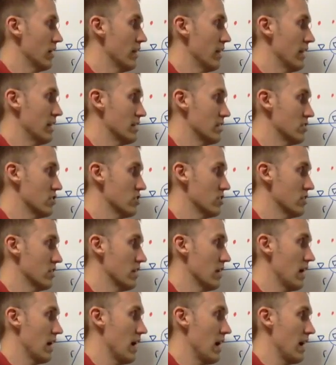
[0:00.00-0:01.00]
that's just
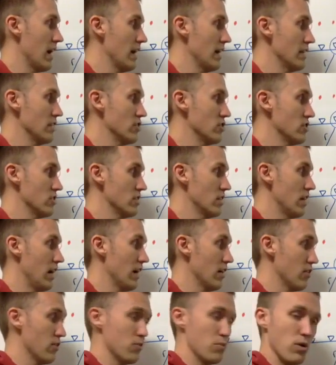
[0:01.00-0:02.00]
the
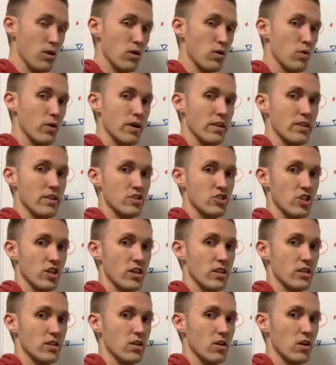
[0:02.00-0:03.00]
ith row and the
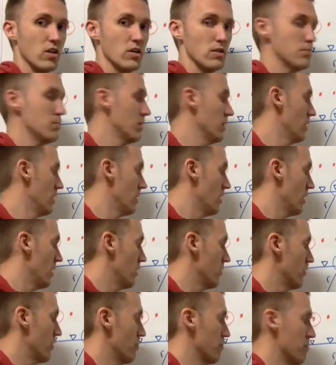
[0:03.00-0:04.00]
jth column
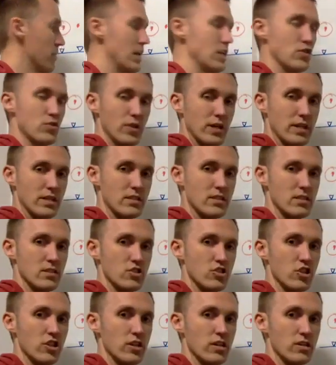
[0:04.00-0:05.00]
of the matrix
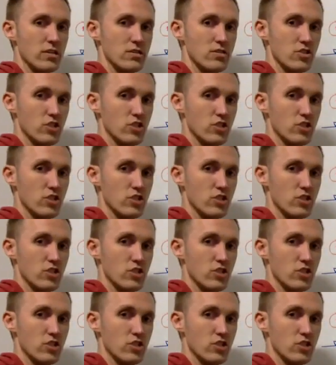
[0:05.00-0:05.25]
G.